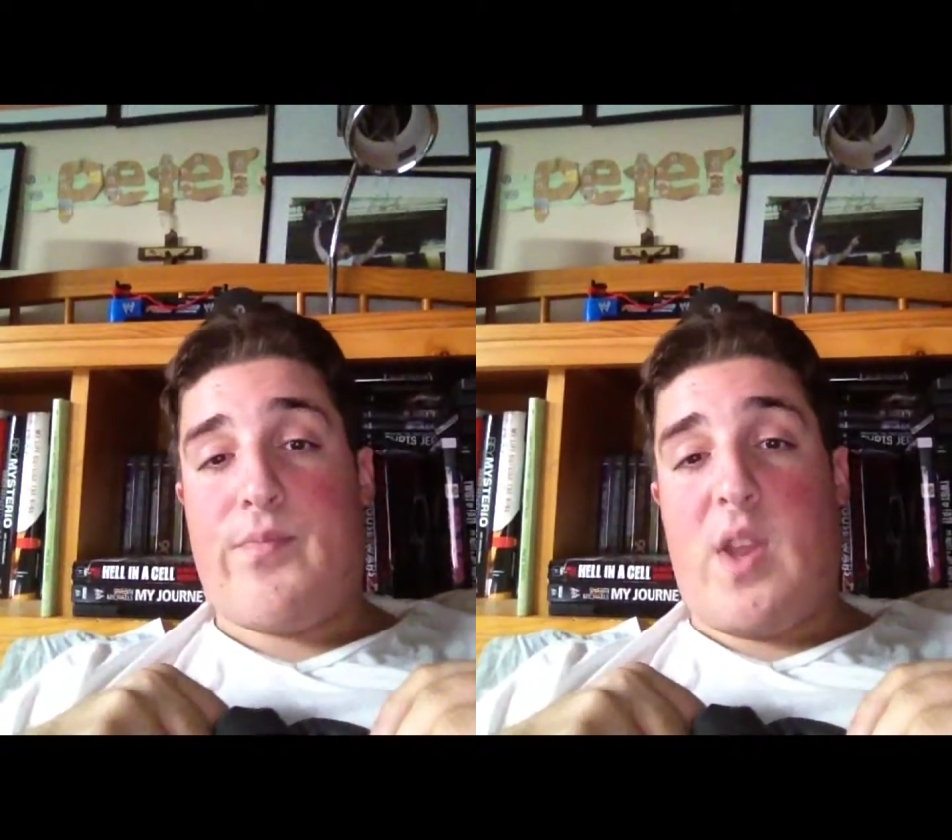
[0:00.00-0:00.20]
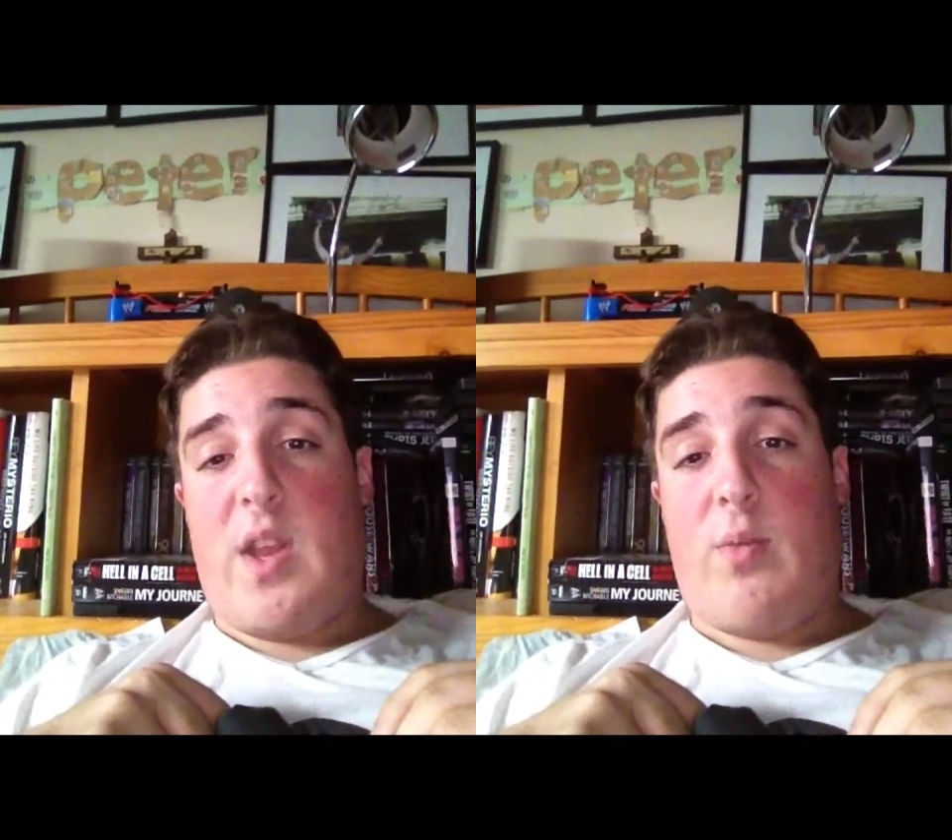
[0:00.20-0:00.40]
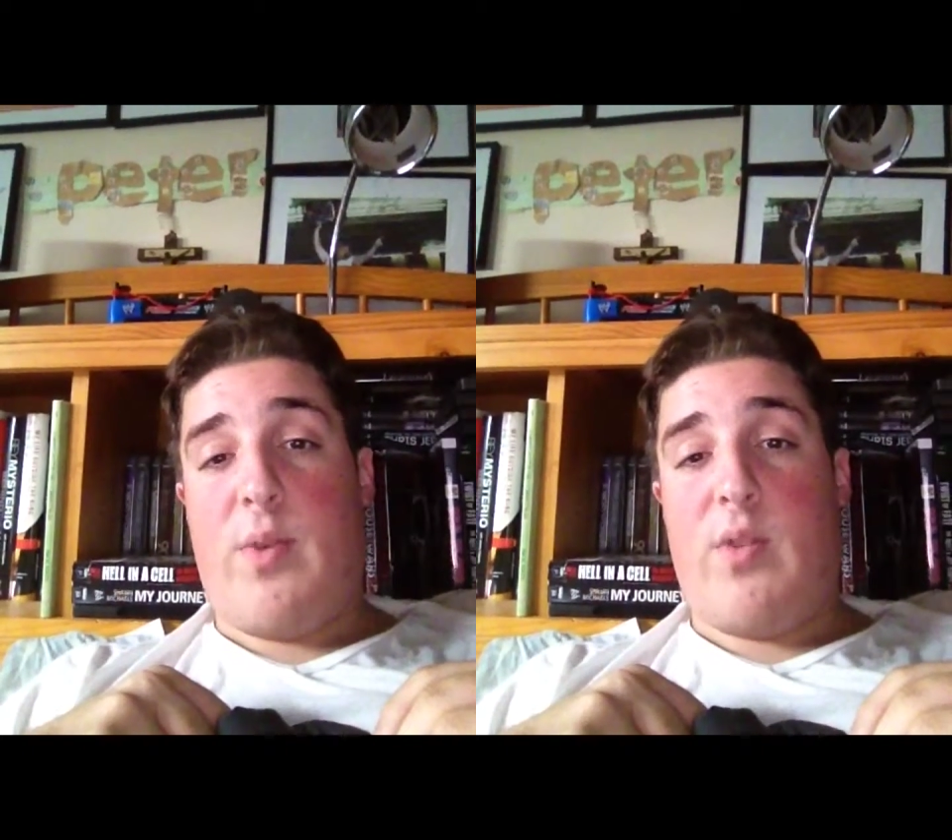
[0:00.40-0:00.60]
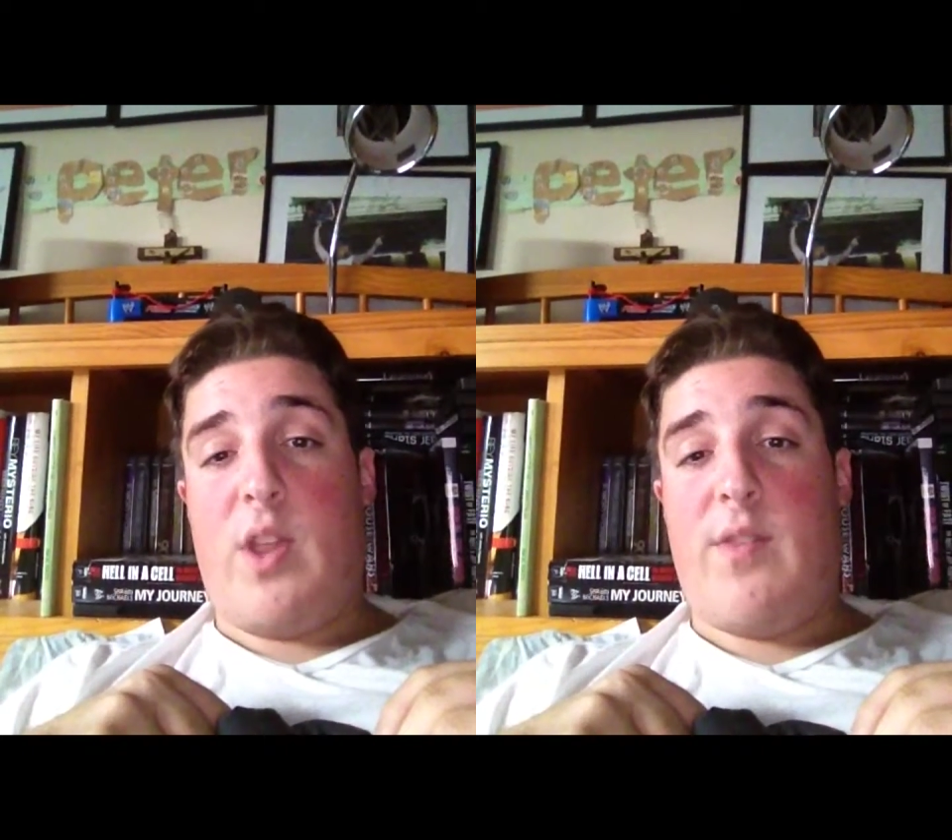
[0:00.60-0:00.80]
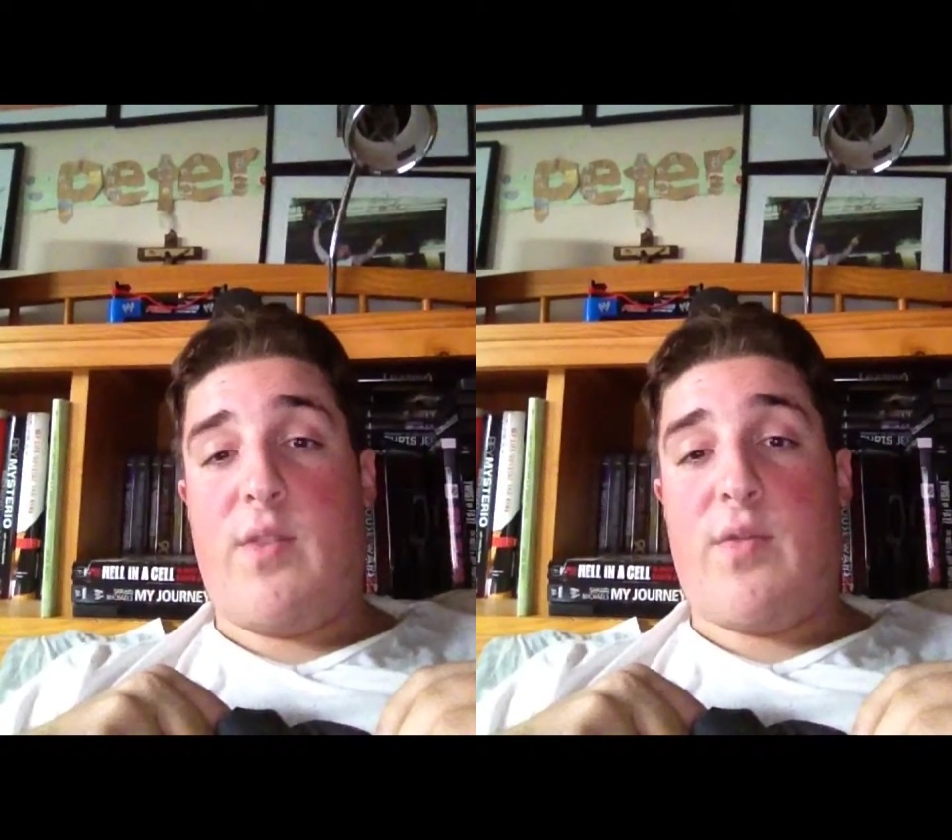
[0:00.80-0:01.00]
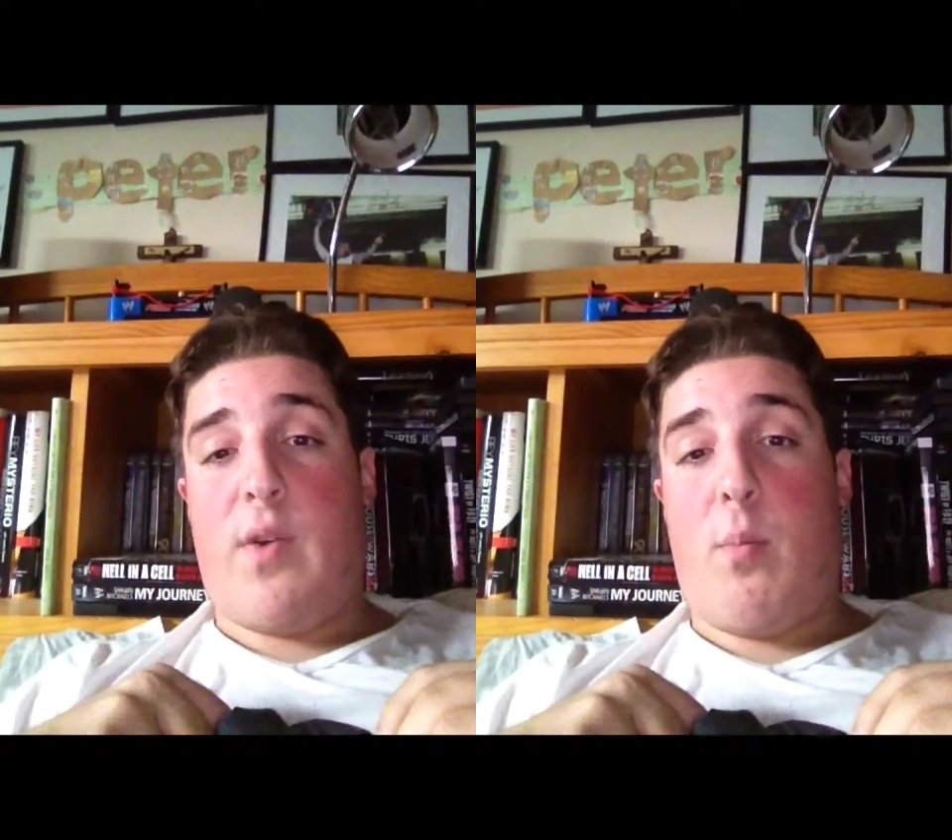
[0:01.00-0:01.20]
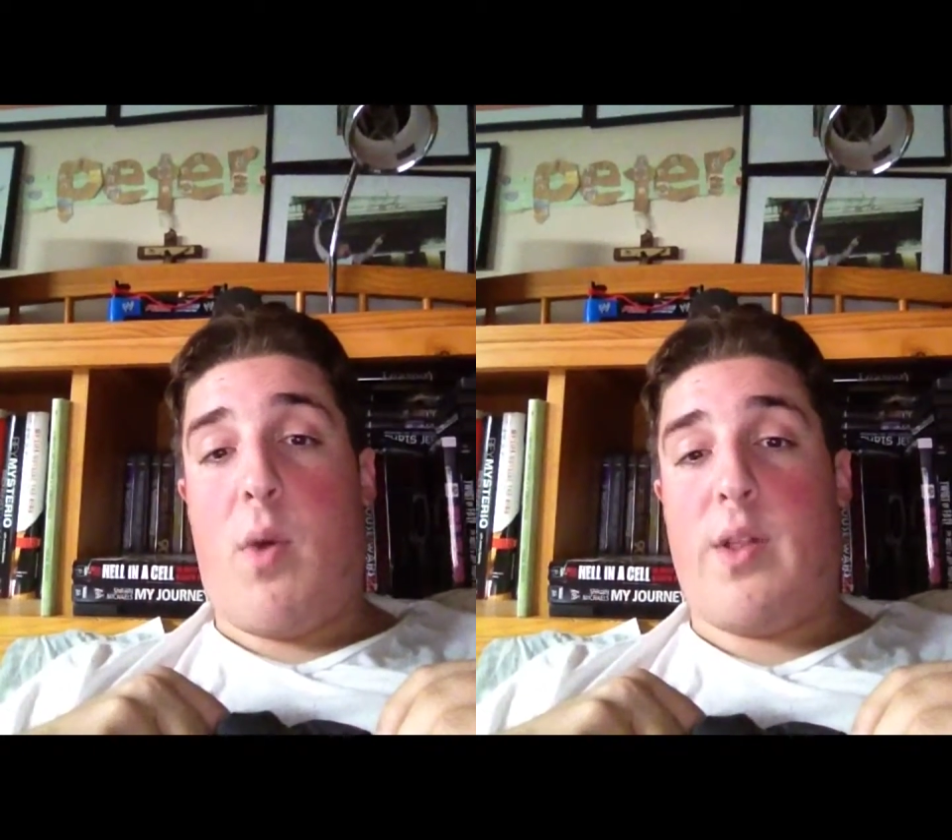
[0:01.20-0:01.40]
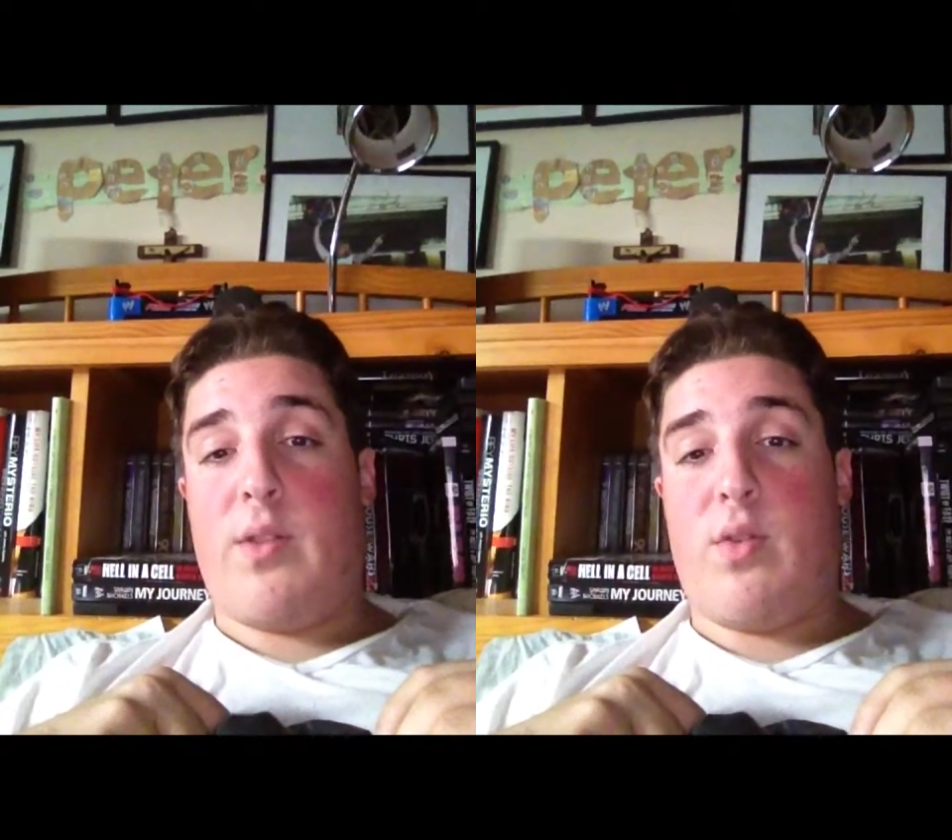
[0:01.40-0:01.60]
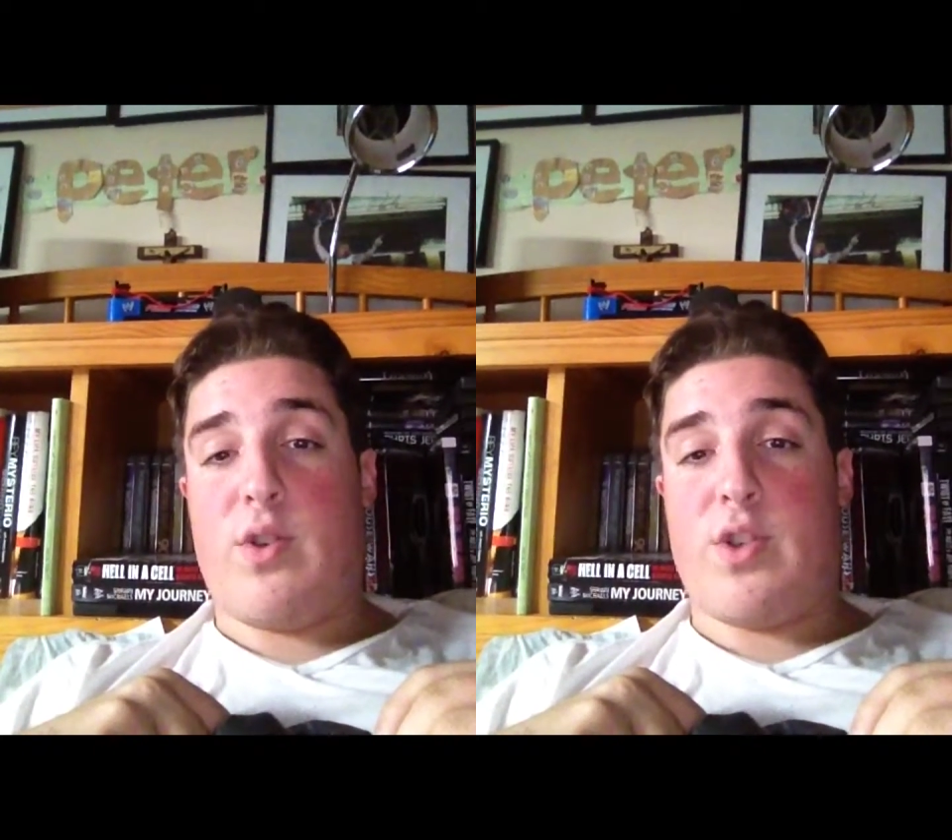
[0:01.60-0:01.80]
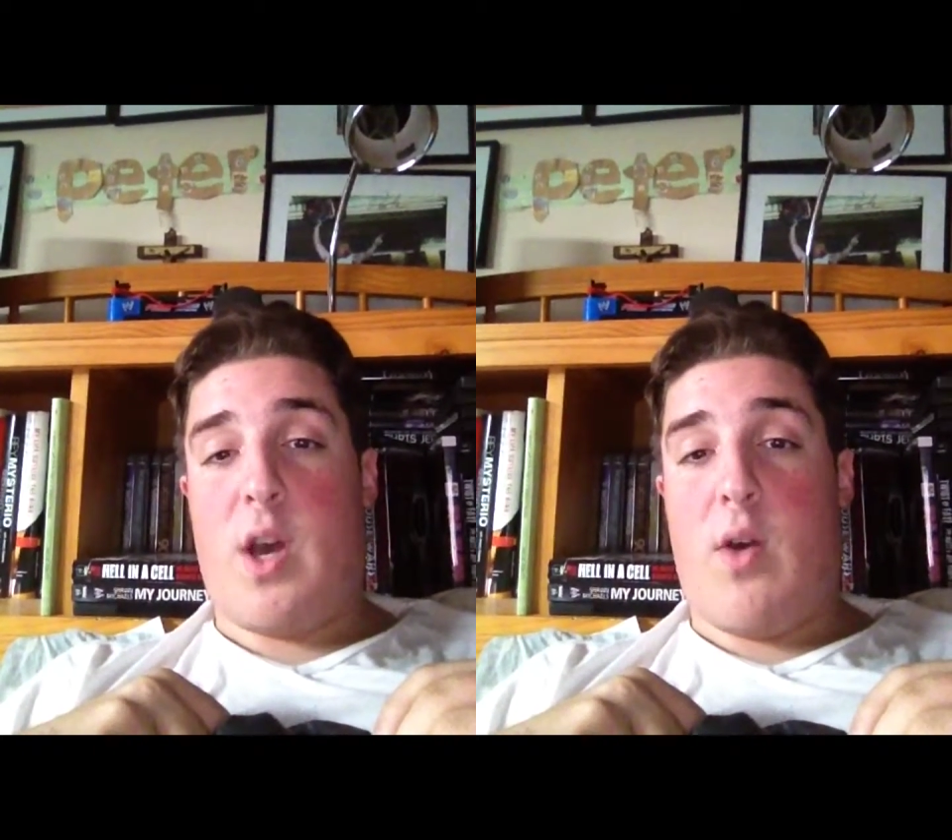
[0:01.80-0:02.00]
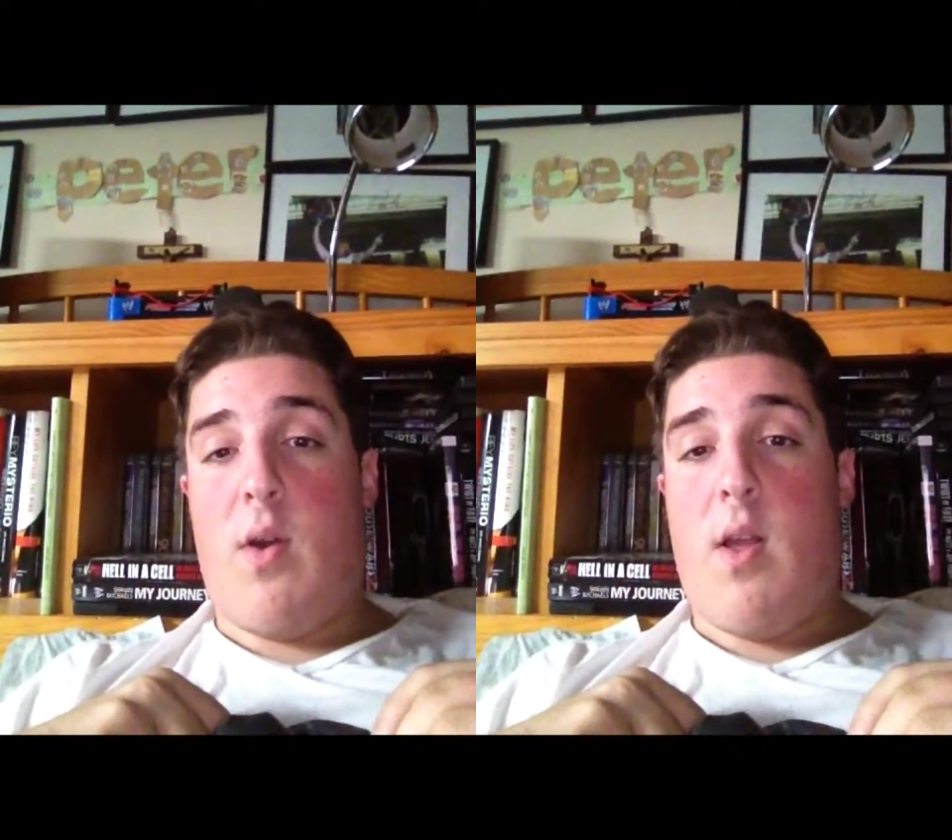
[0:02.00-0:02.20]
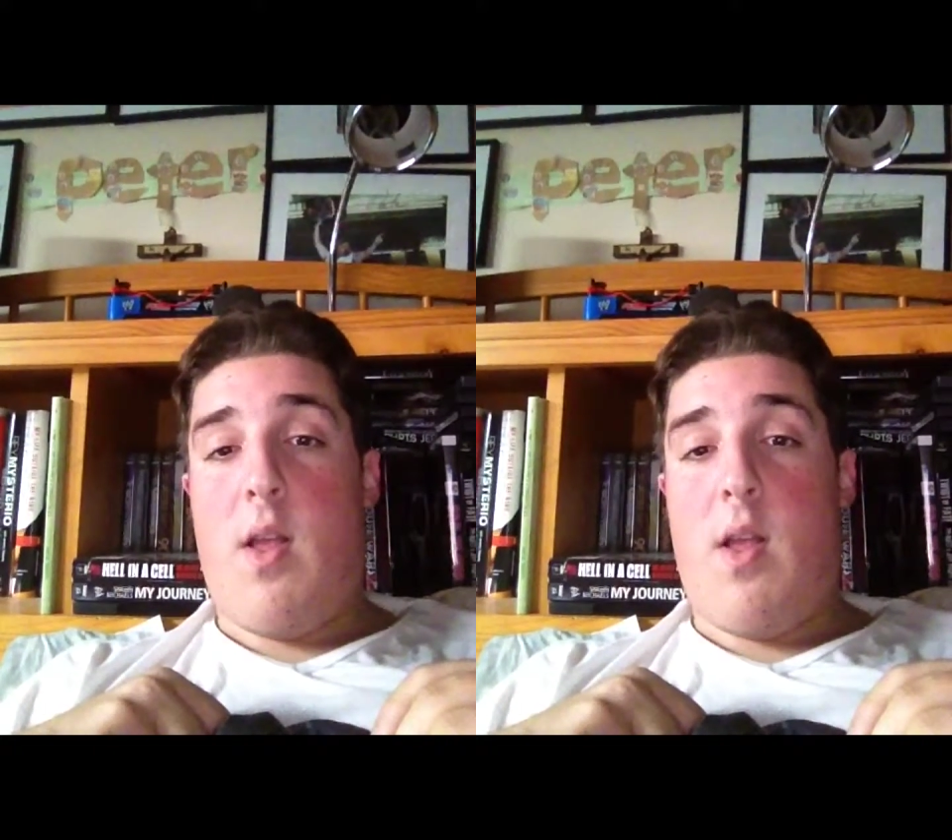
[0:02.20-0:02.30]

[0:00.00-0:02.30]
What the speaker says: And he'll be leaving for a month or so.